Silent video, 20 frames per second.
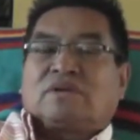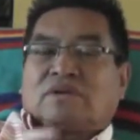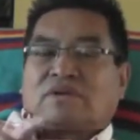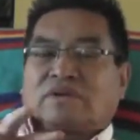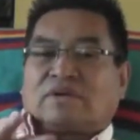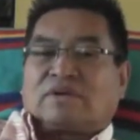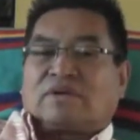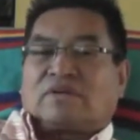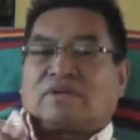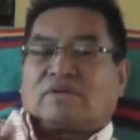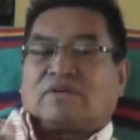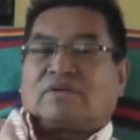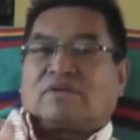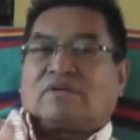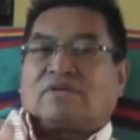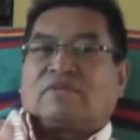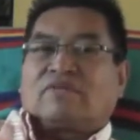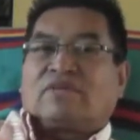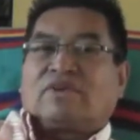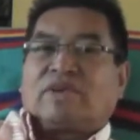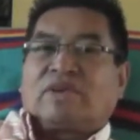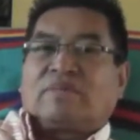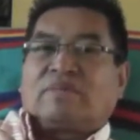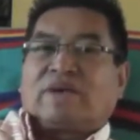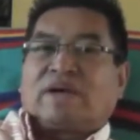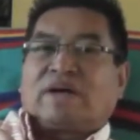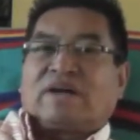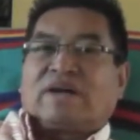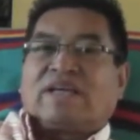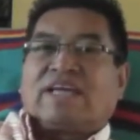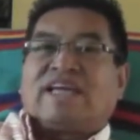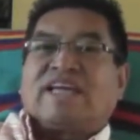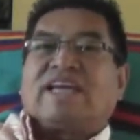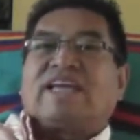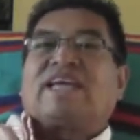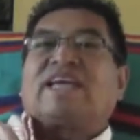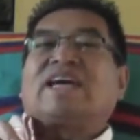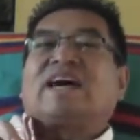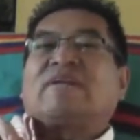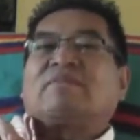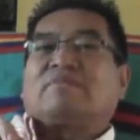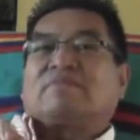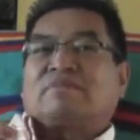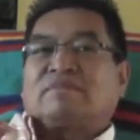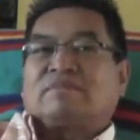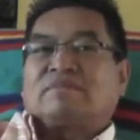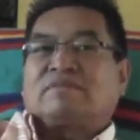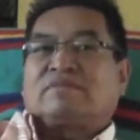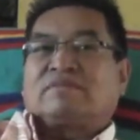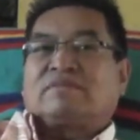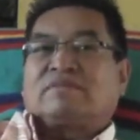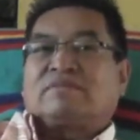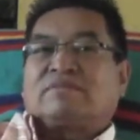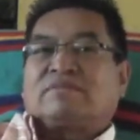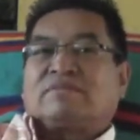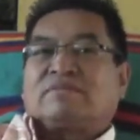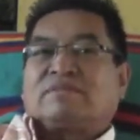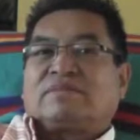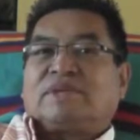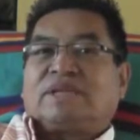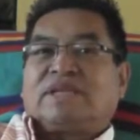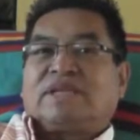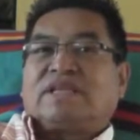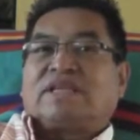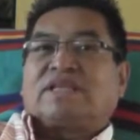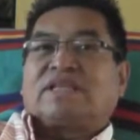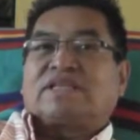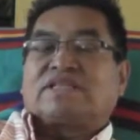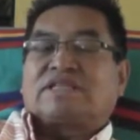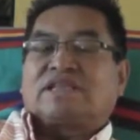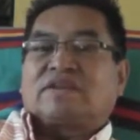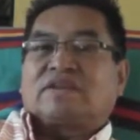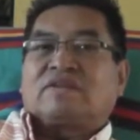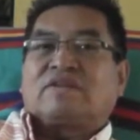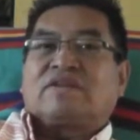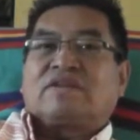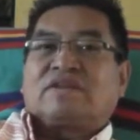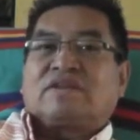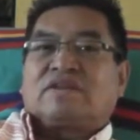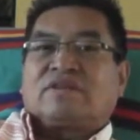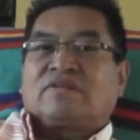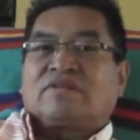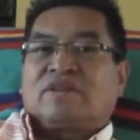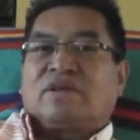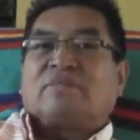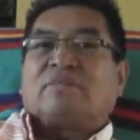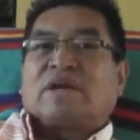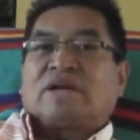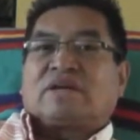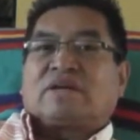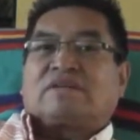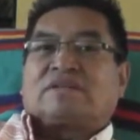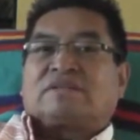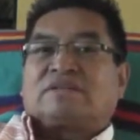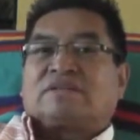or female he'eha, meaning it's a female.